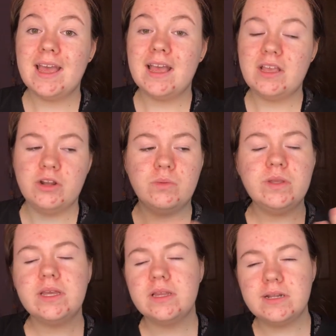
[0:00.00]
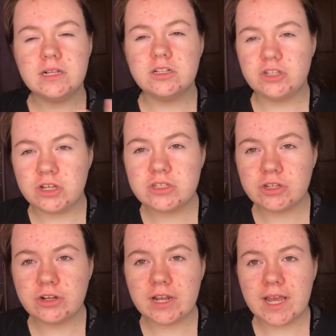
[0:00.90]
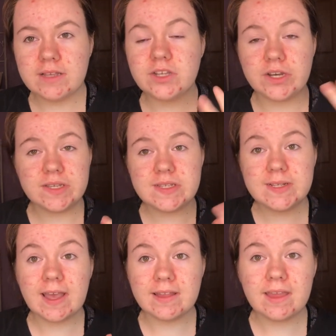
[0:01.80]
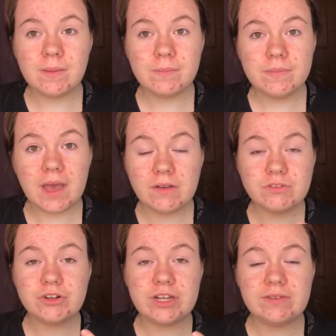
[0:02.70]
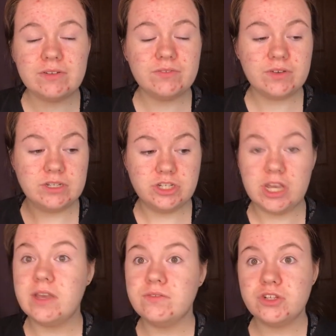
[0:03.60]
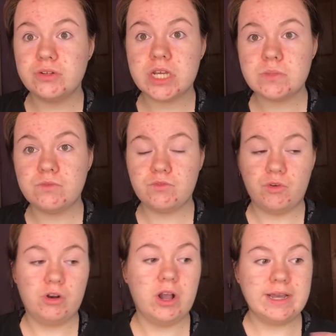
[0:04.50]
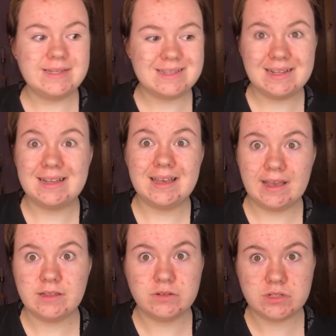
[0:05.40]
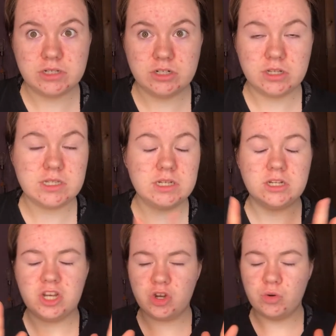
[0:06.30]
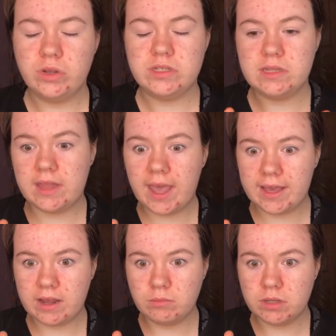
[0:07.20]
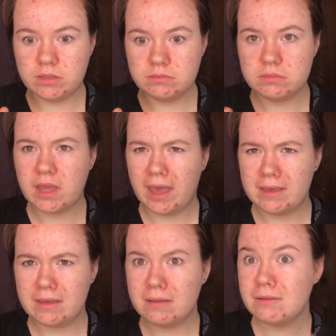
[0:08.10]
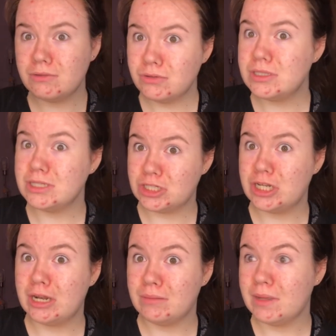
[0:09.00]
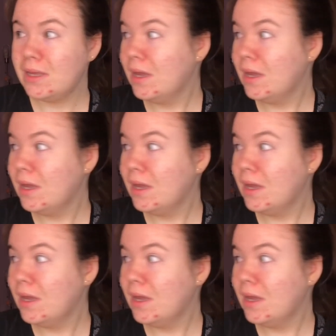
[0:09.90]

you know when you get the little dots on your legs, I still get them after. Even if I shave 2 days before, I still can get those little dots, and it annoys the heck out of me. The annoys the shit out of me.